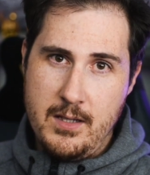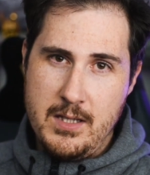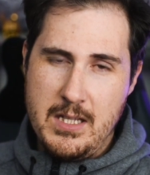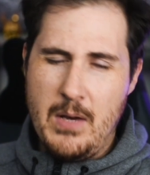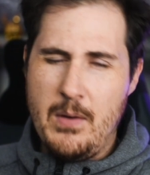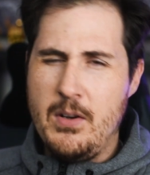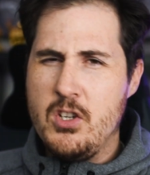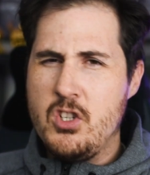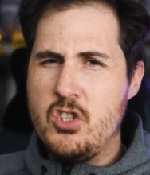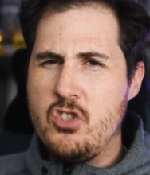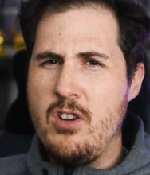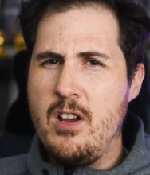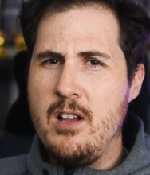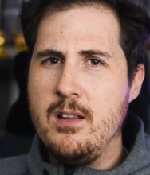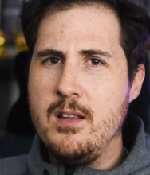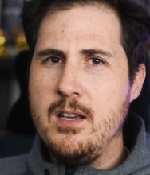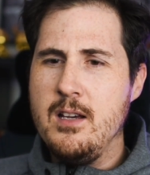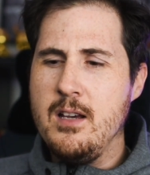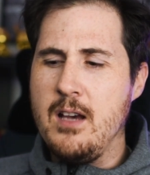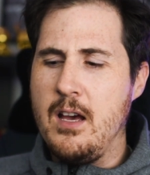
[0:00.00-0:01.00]
Now in
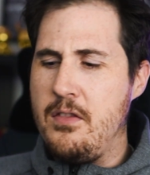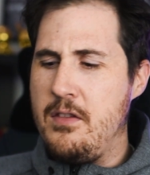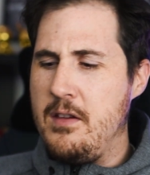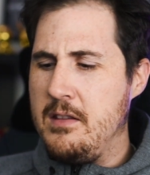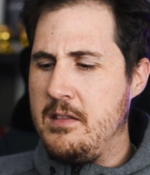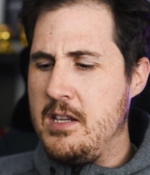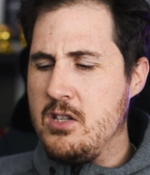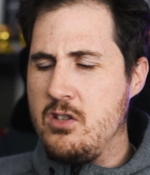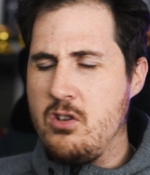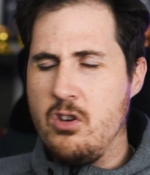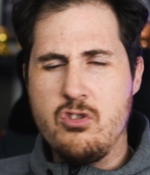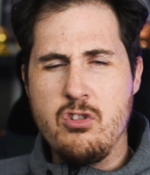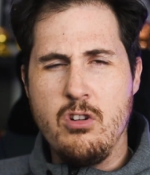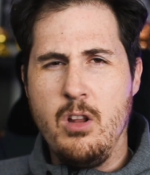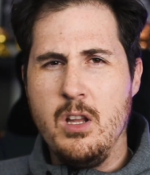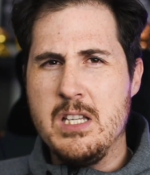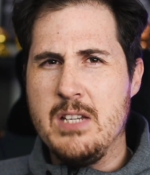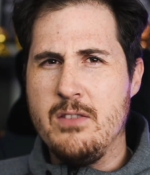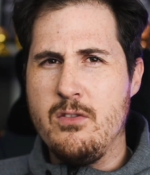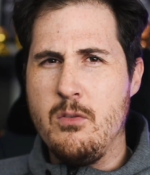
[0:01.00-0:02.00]
Australia, I think these
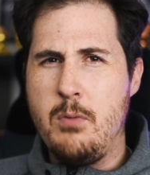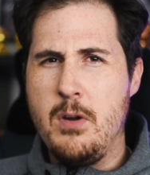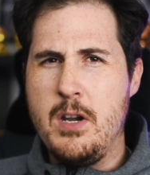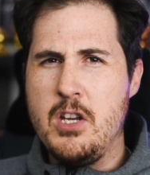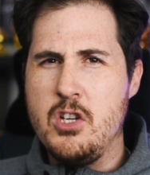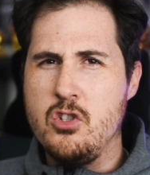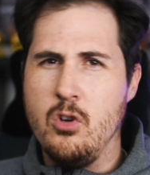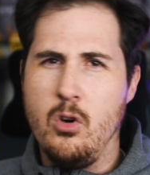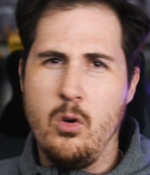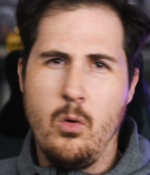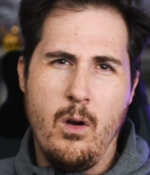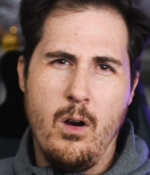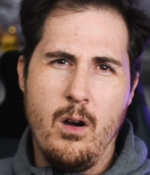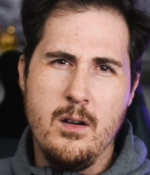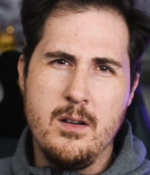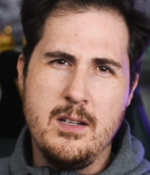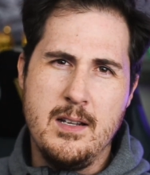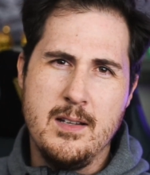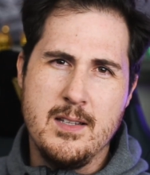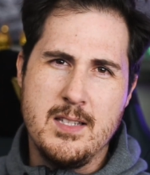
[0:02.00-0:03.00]
controllers have a pretty short
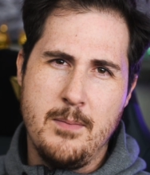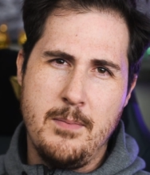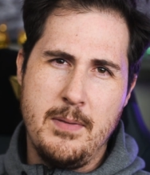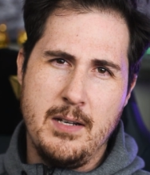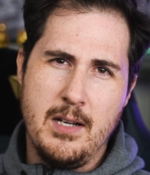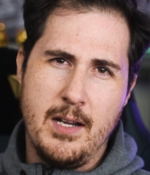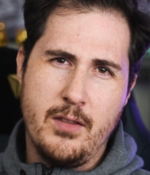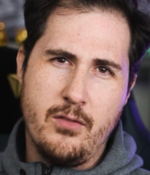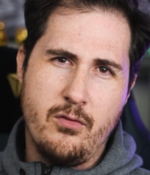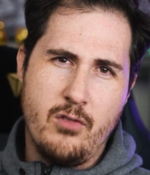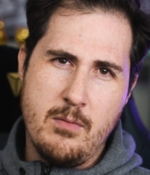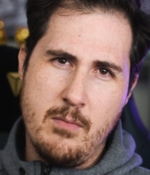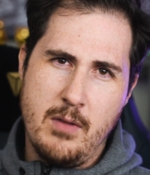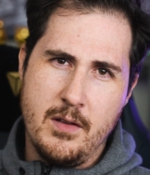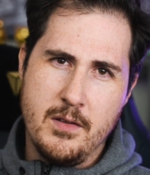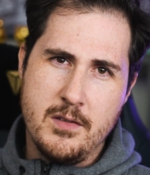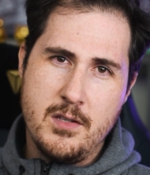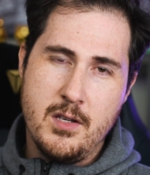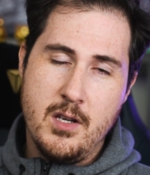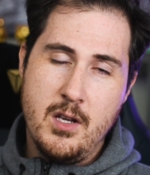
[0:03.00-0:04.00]
warranty. It's something like 3 months.